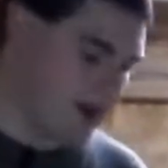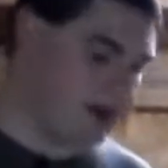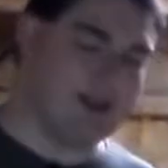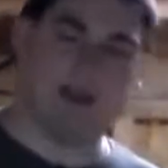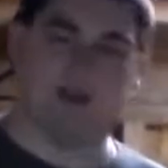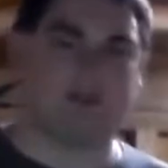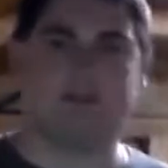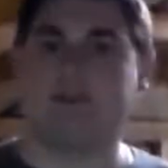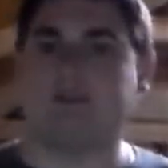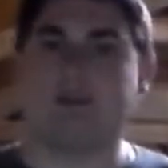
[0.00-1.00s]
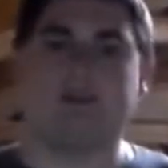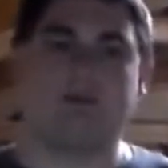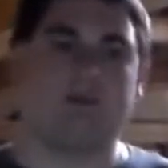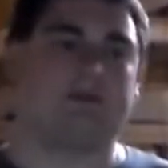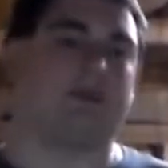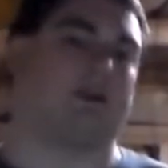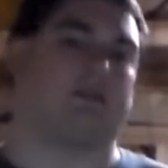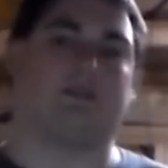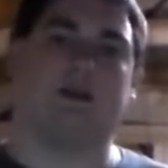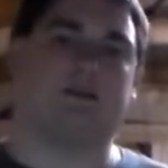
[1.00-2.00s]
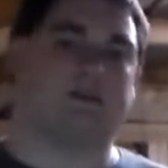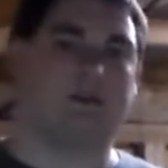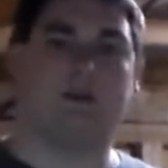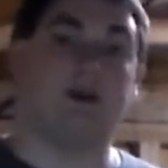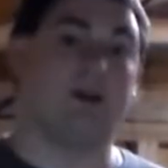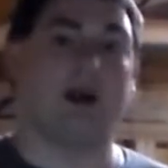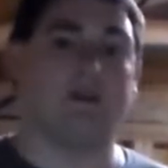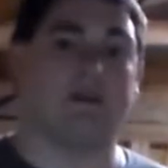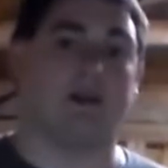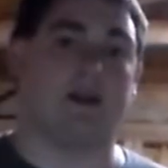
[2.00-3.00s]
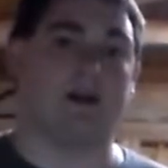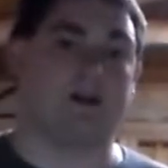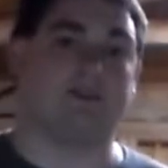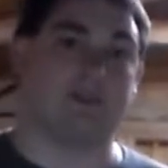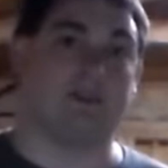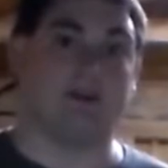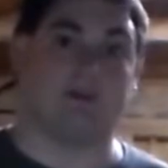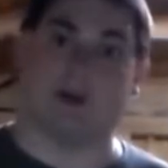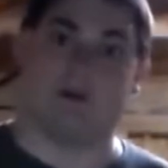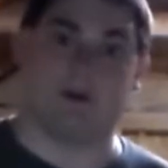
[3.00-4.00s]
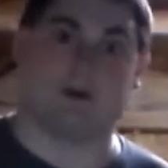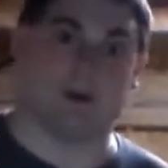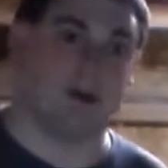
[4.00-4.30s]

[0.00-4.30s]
And again, it's one of those things. It's good to have on hand, because you'll never know when you're